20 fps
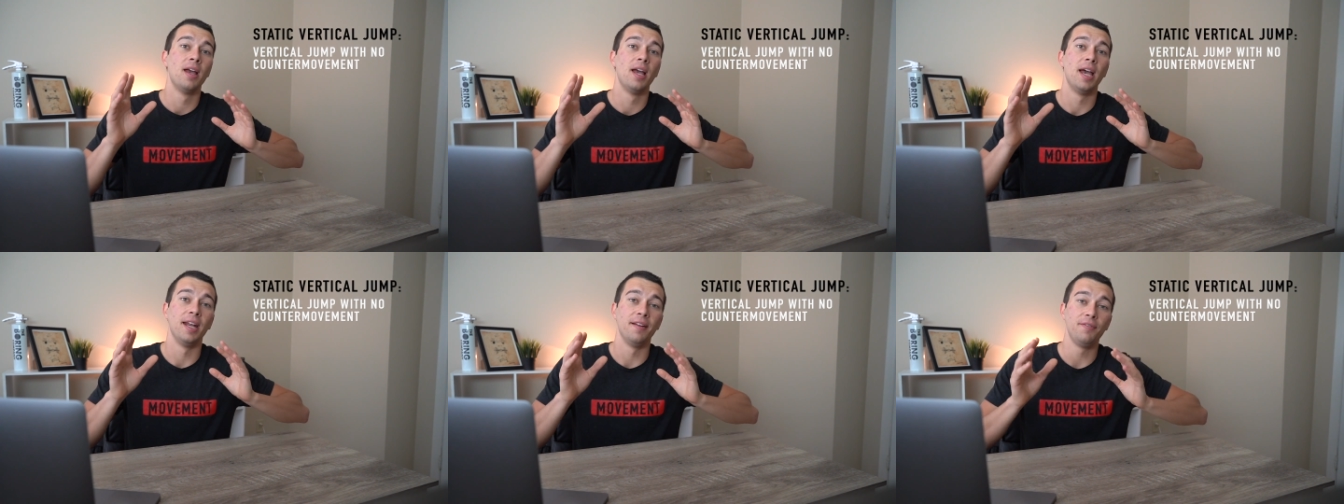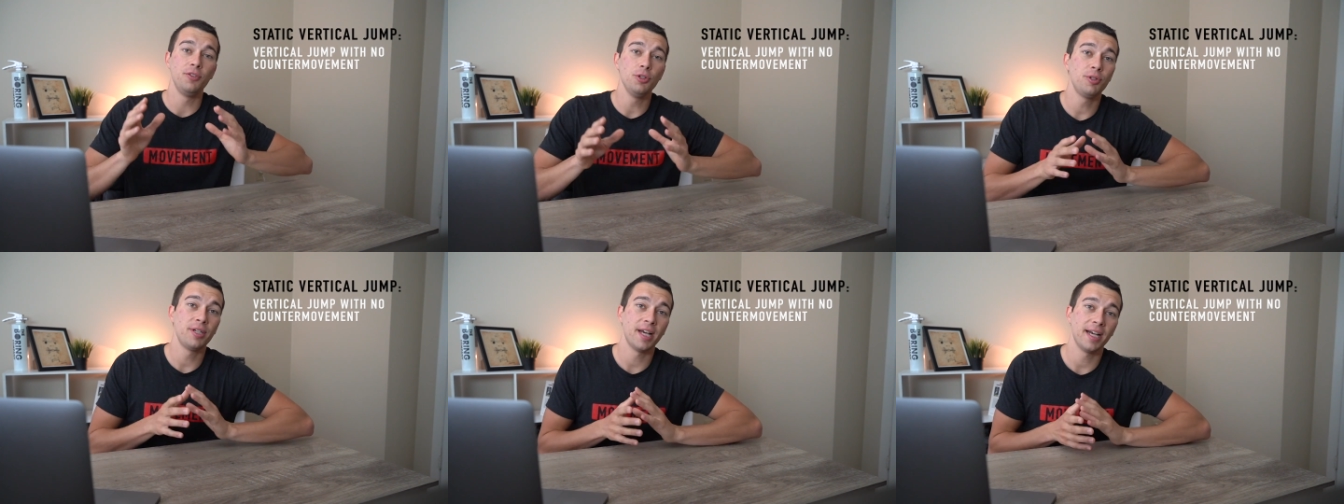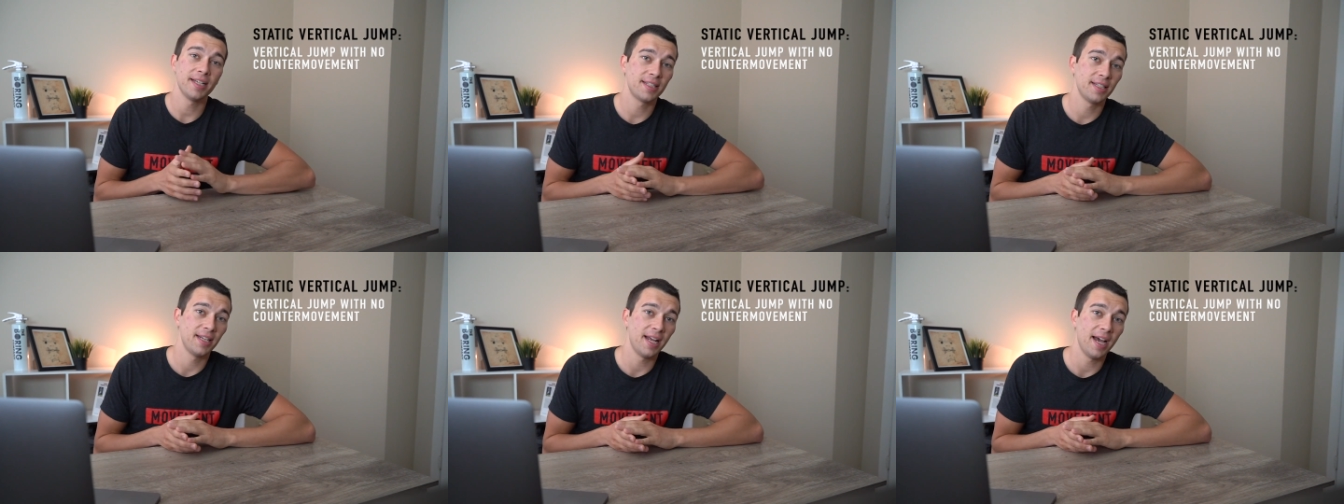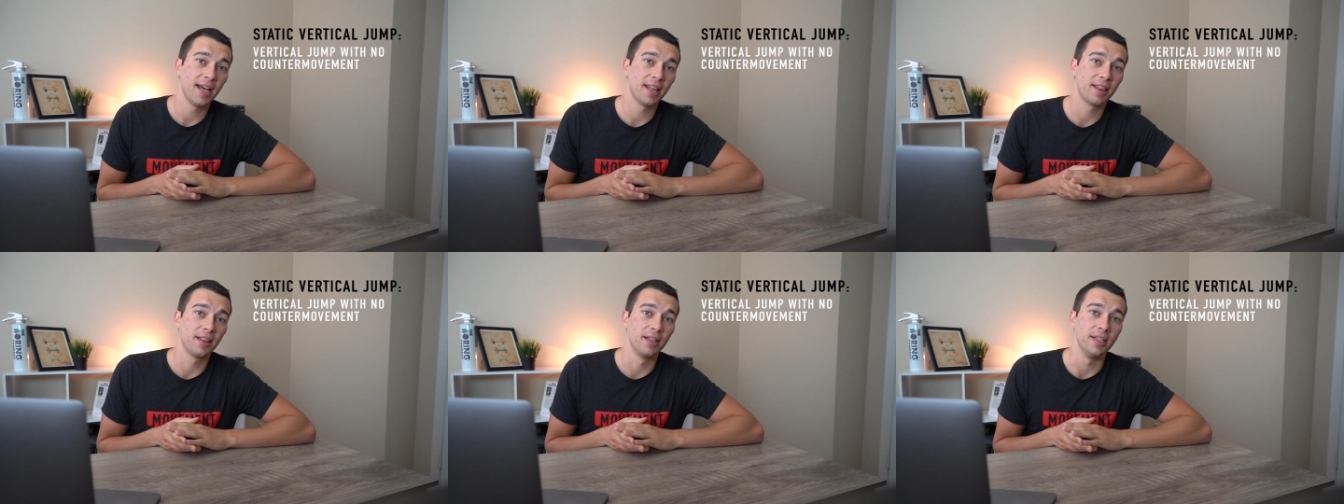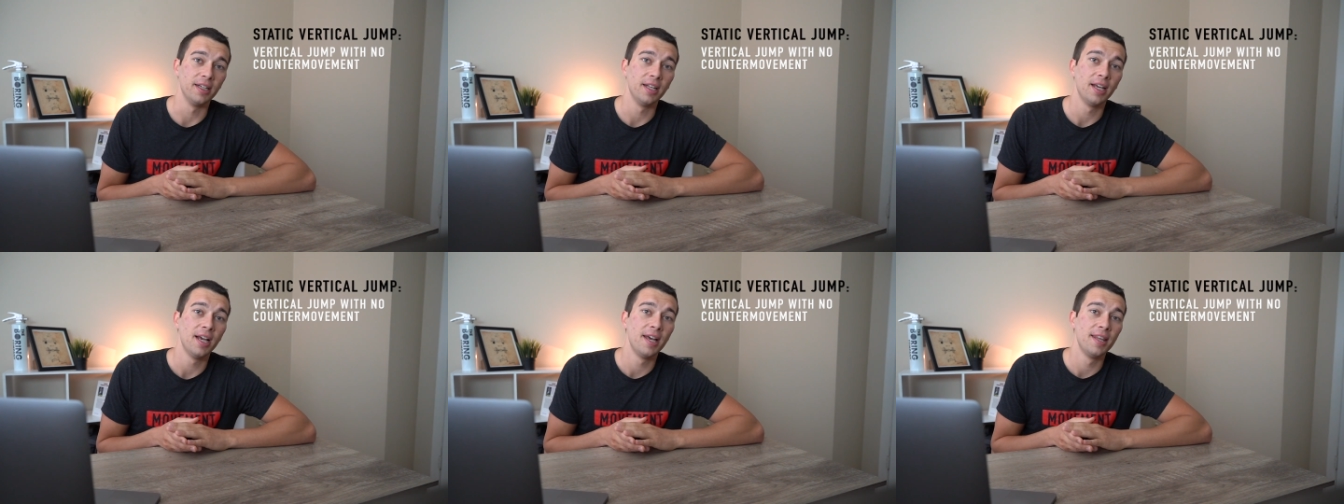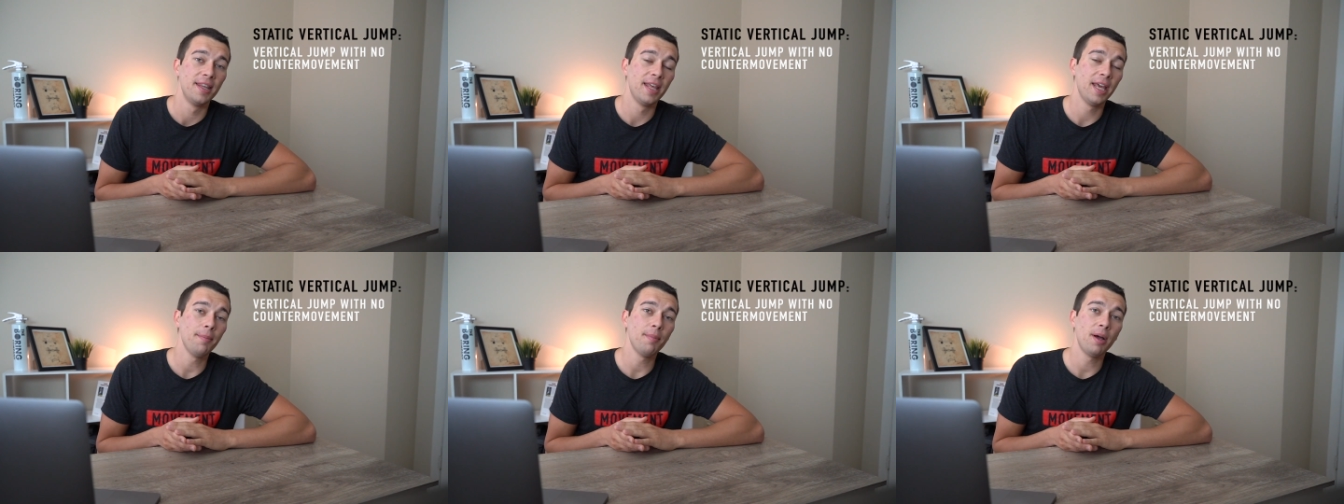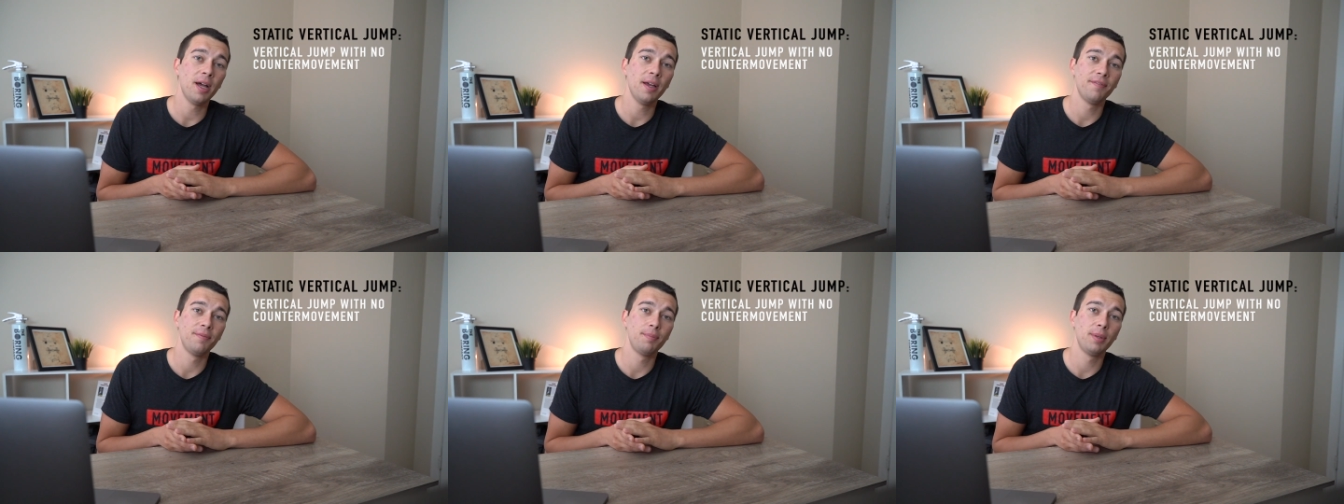And if you test an athlete, they
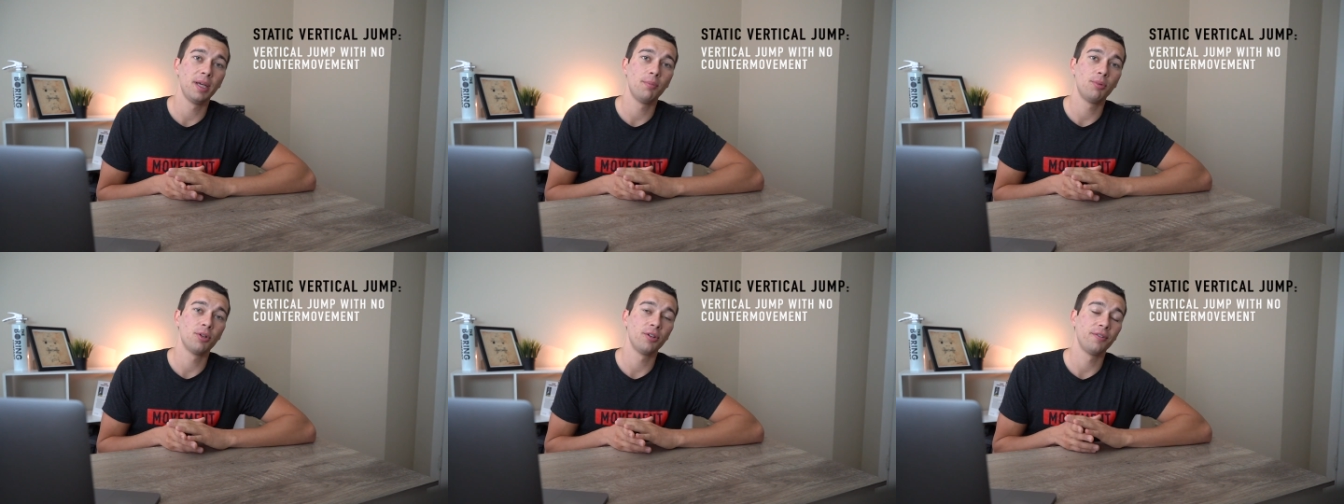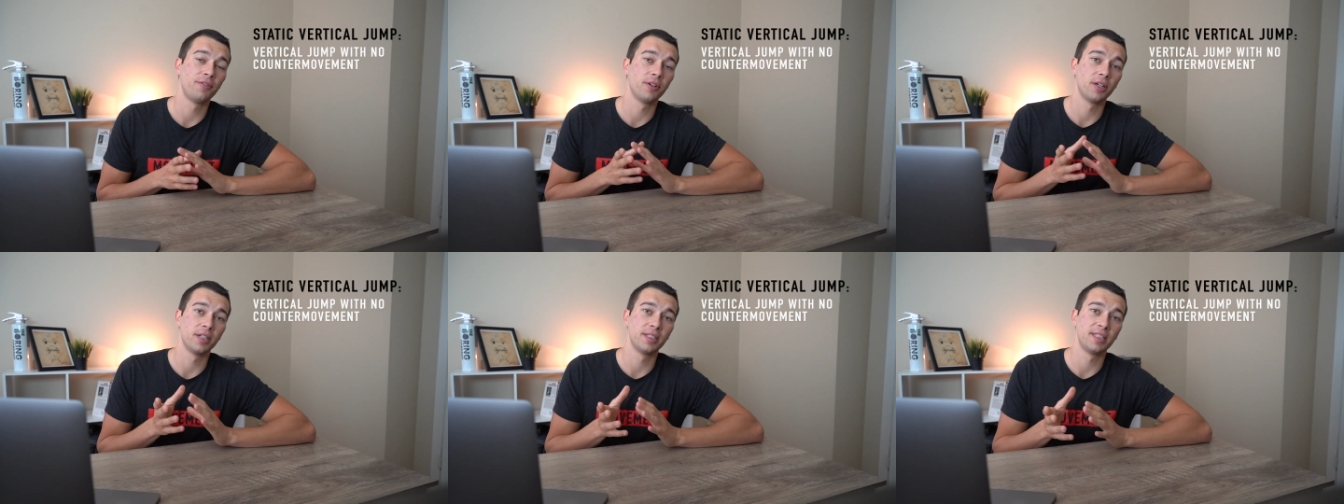might be able to, for